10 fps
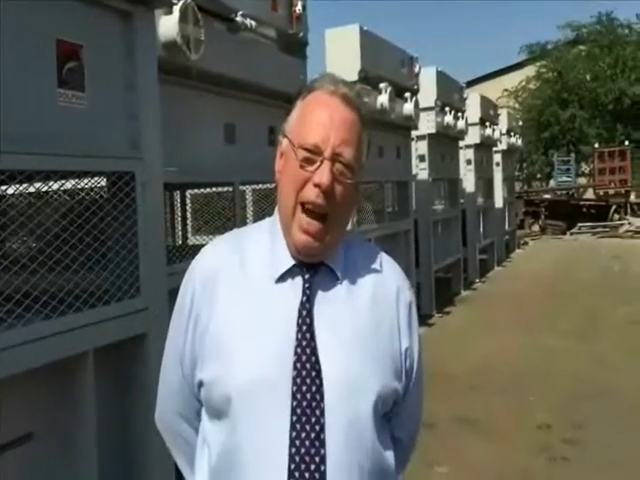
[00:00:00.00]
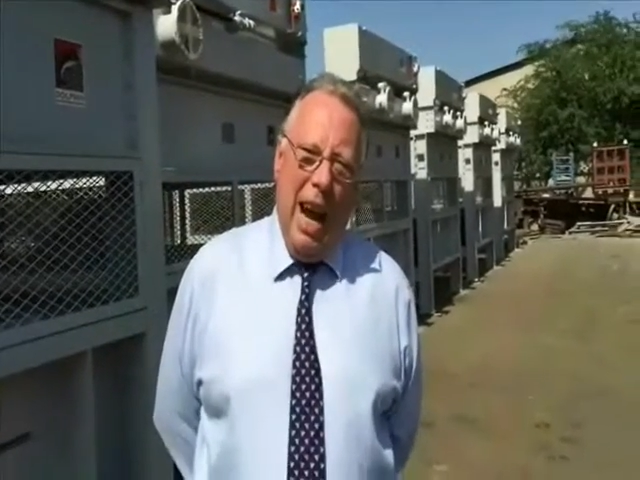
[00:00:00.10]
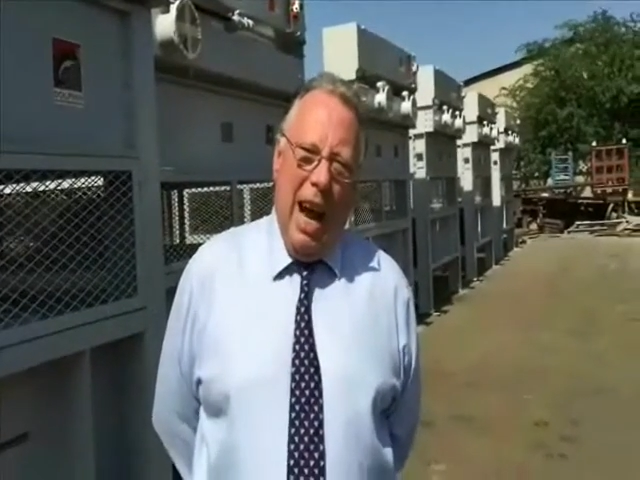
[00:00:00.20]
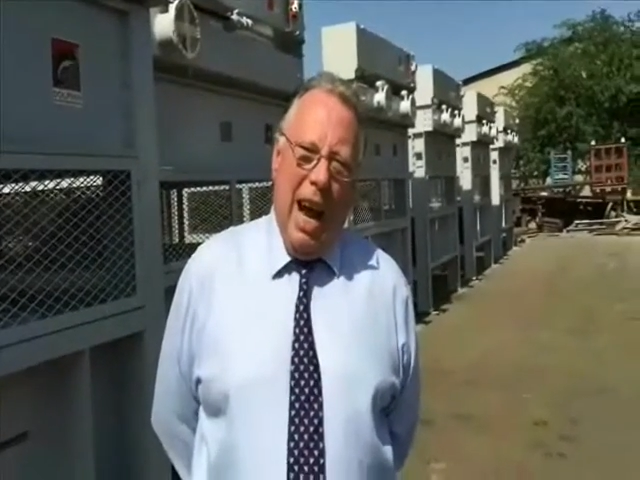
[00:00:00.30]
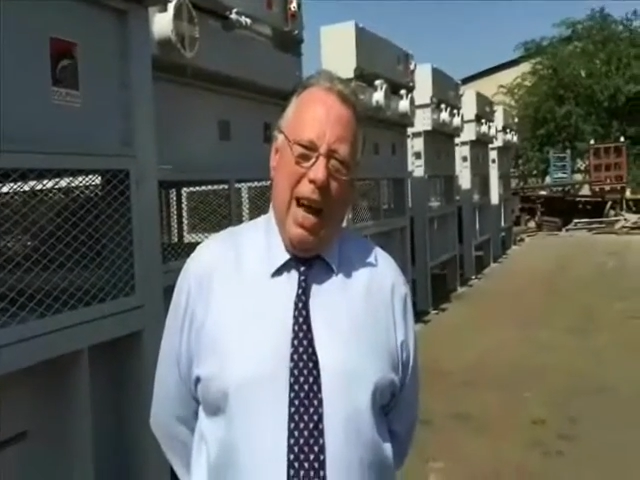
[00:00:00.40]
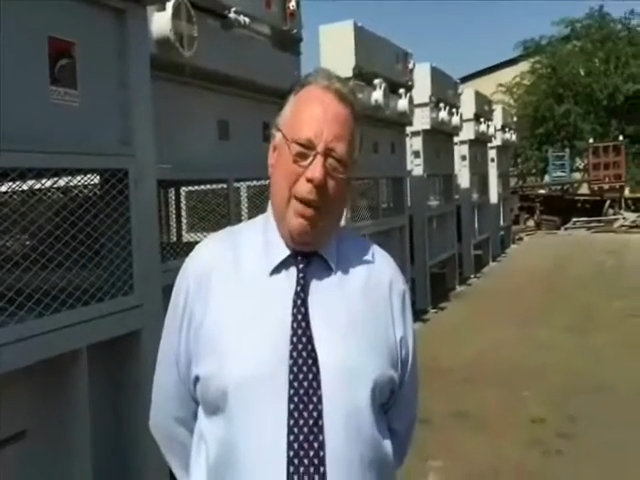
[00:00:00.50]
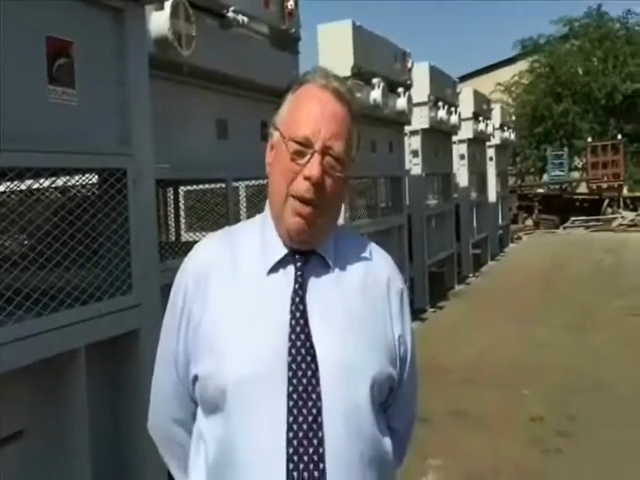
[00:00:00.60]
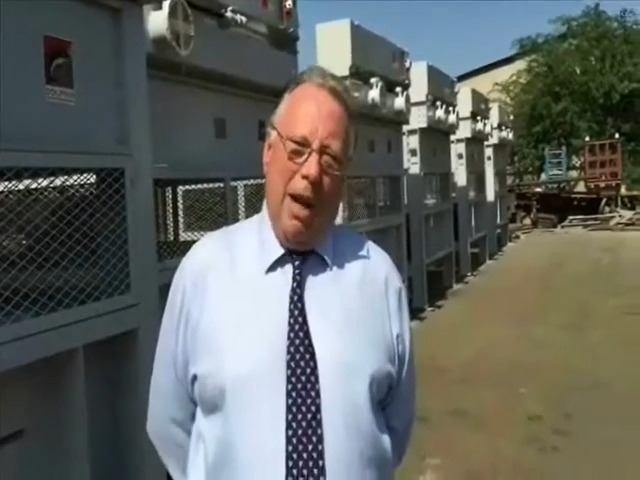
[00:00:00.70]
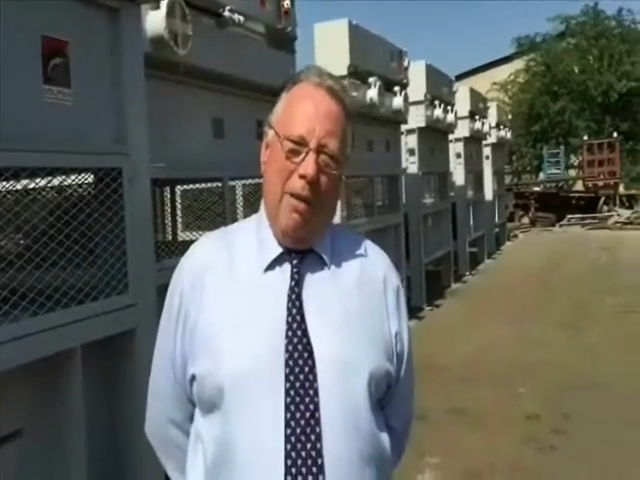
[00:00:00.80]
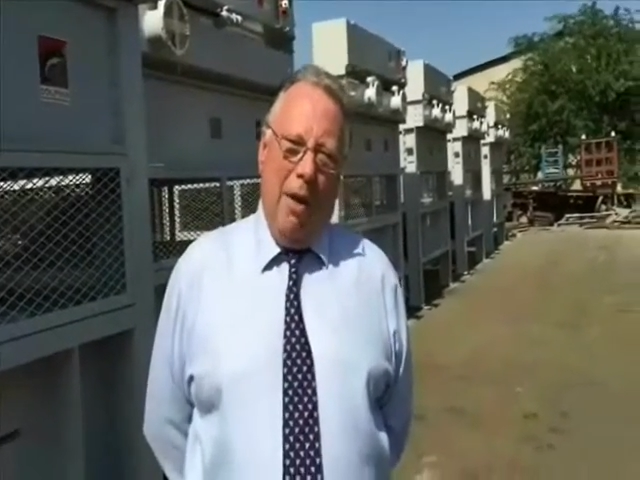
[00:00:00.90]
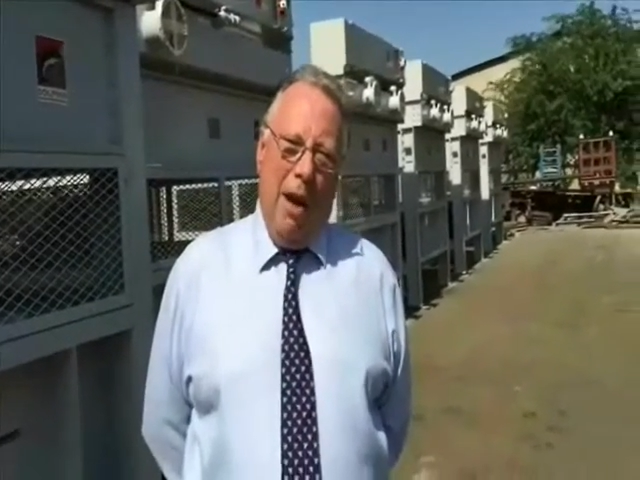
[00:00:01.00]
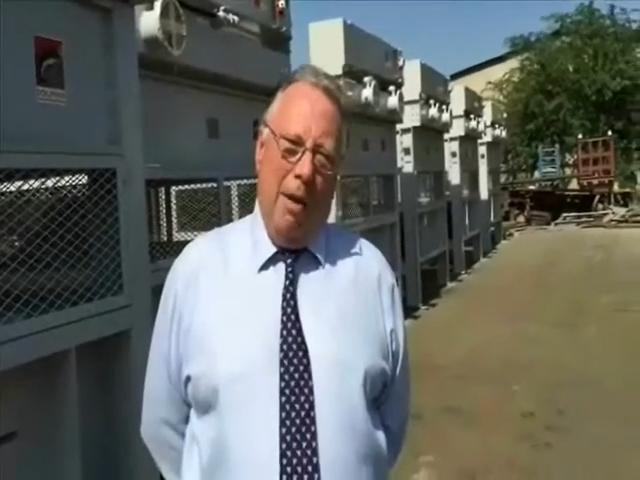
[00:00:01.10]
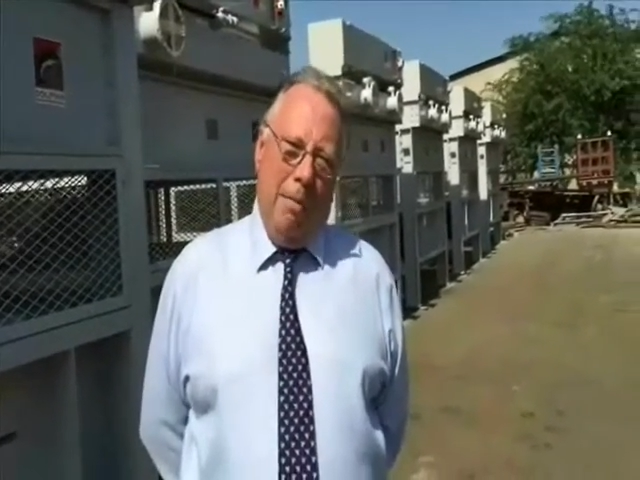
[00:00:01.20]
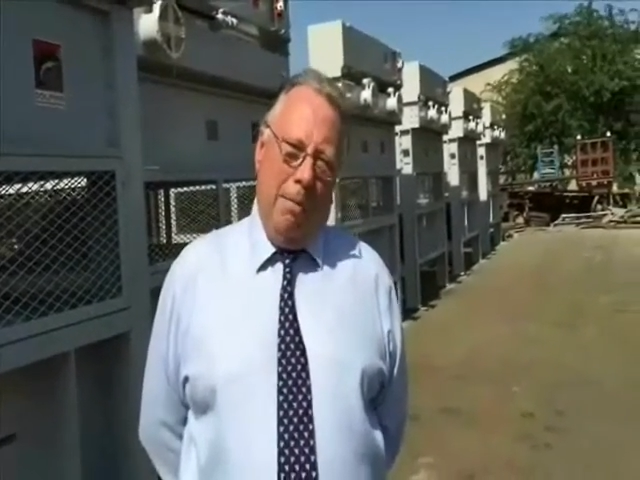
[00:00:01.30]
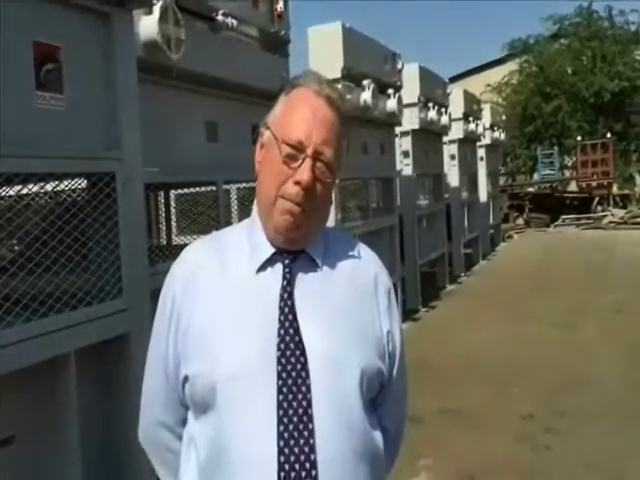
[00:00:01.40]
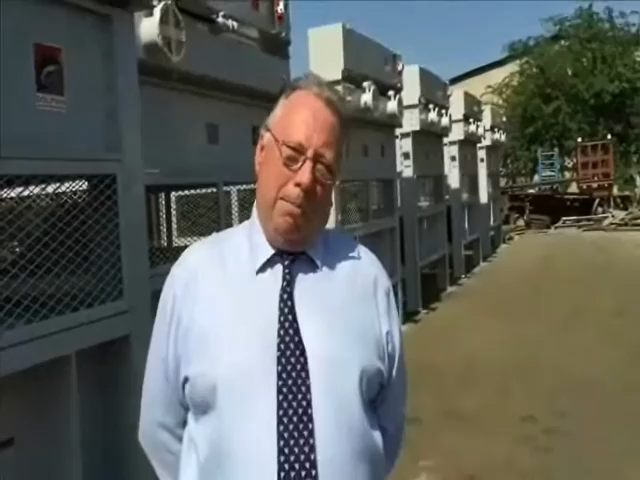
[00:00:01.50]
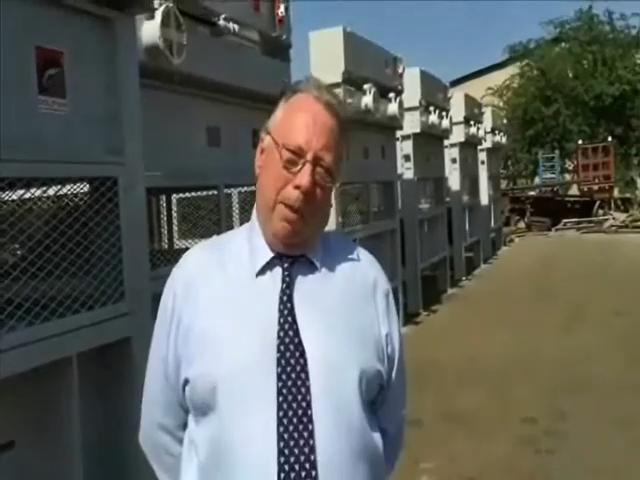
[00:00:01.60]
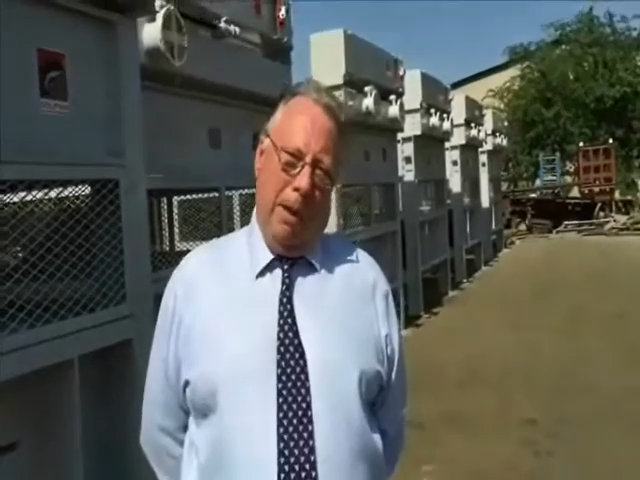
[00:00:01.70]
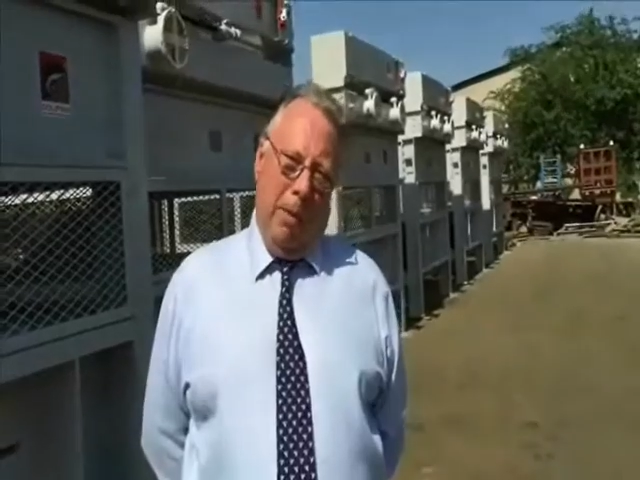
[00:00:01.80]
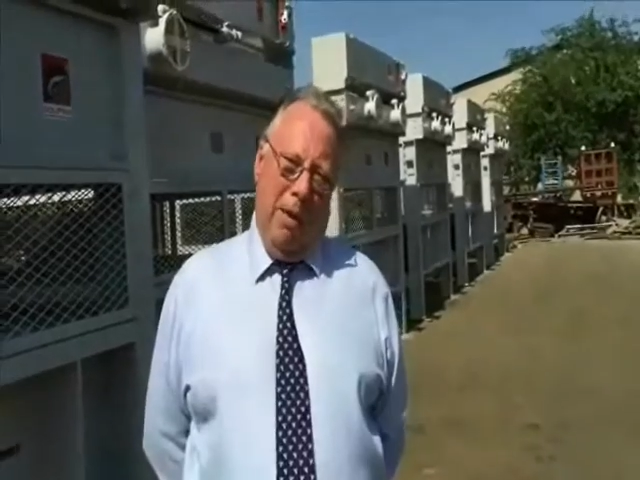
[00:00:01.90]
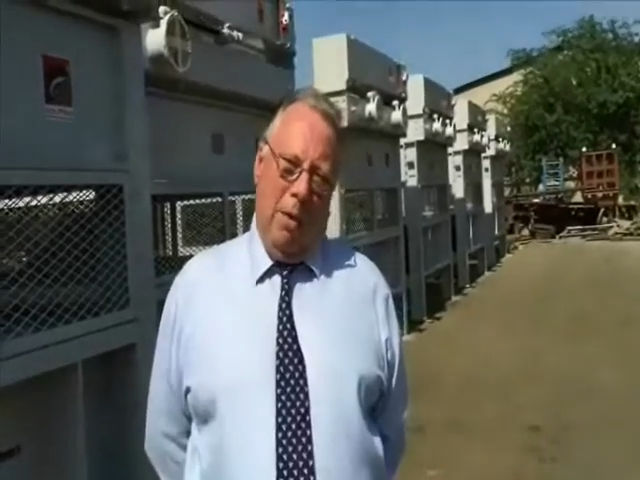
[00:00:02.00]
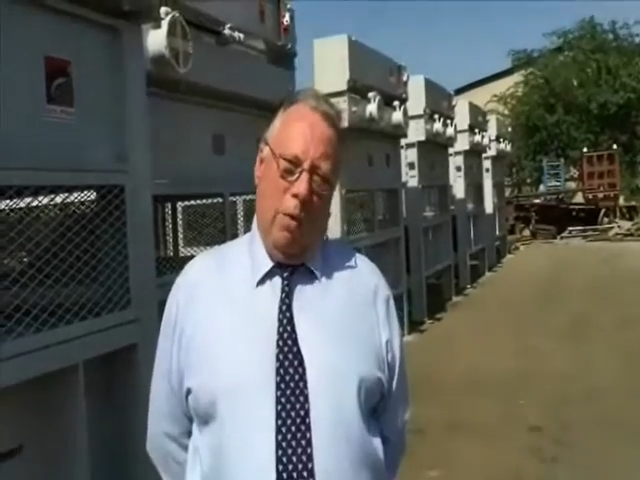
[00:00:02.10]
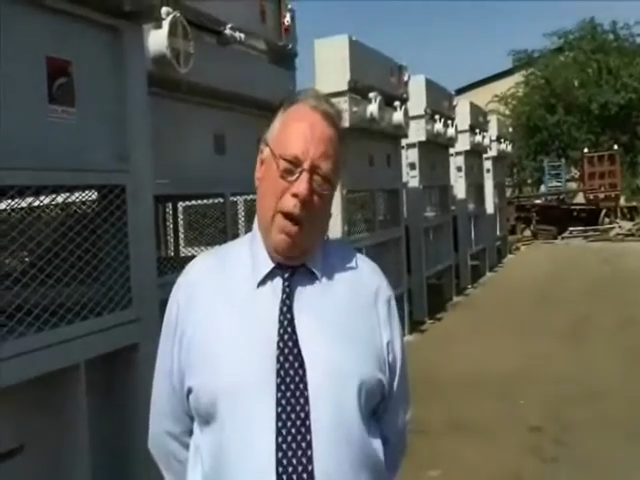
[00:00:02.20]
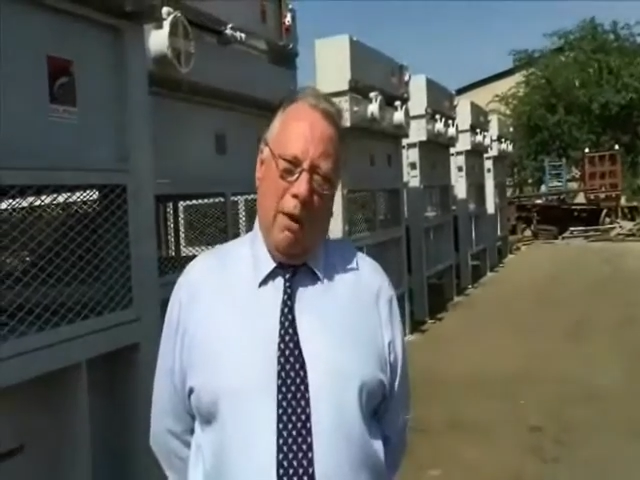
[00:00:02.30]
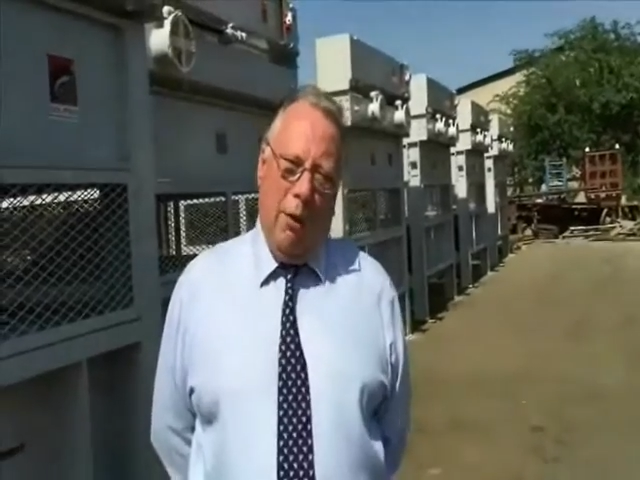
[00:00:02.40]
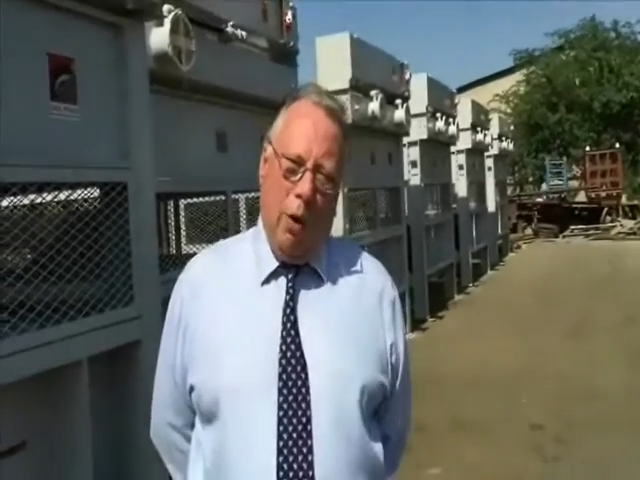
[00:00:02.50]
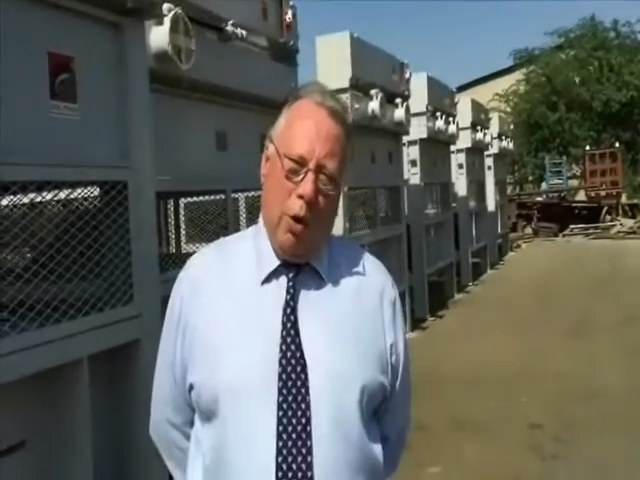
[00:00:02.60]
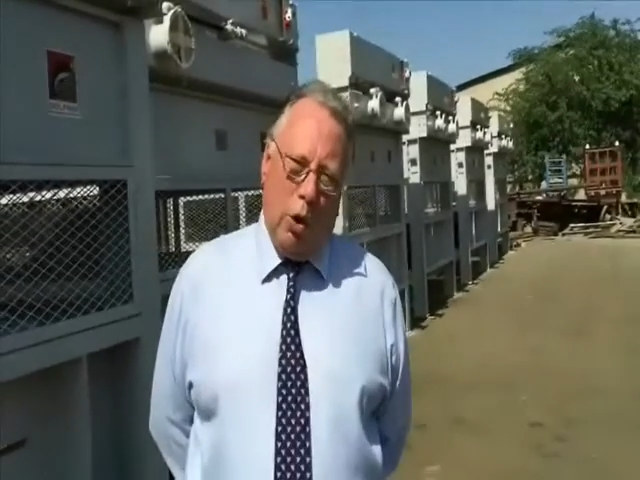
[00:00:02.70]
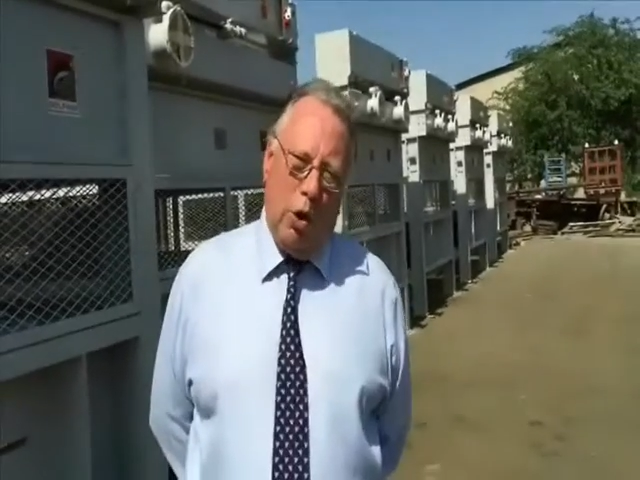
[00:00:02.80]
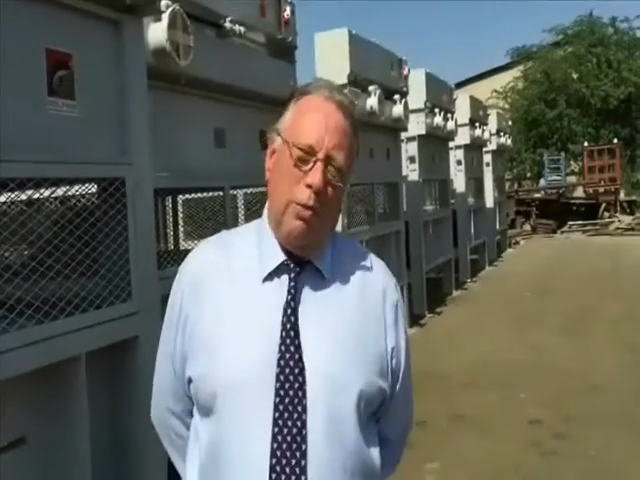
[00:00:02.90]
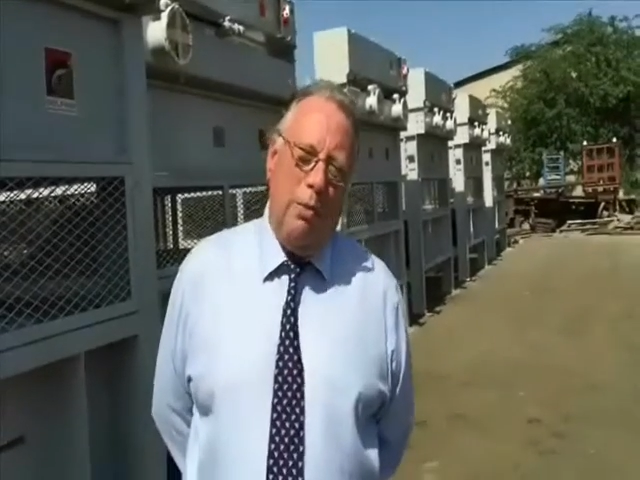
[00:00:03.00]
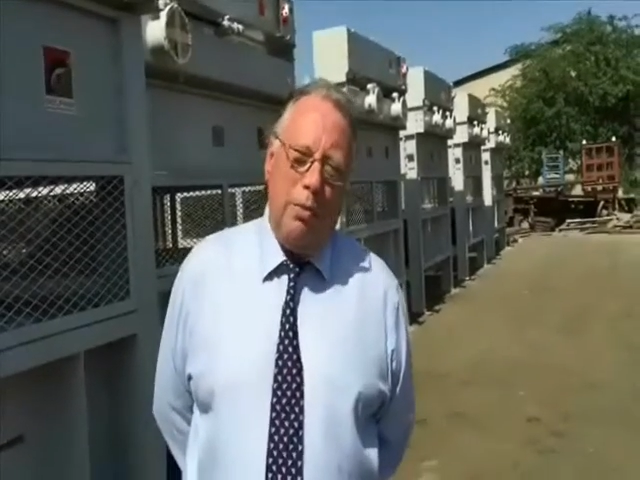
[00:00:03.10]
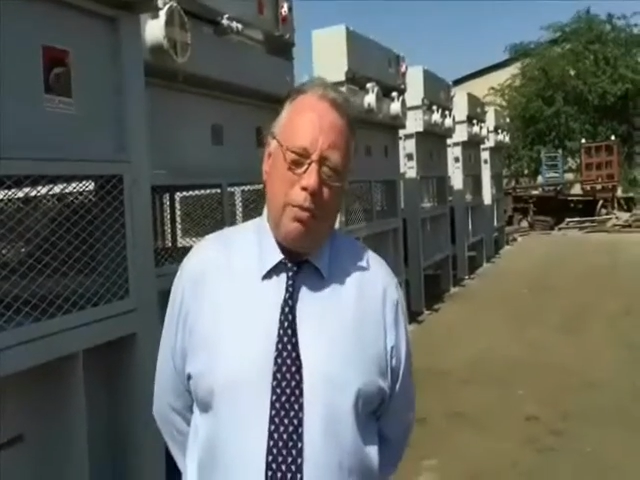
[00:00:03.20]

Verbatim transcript: and we have a workforce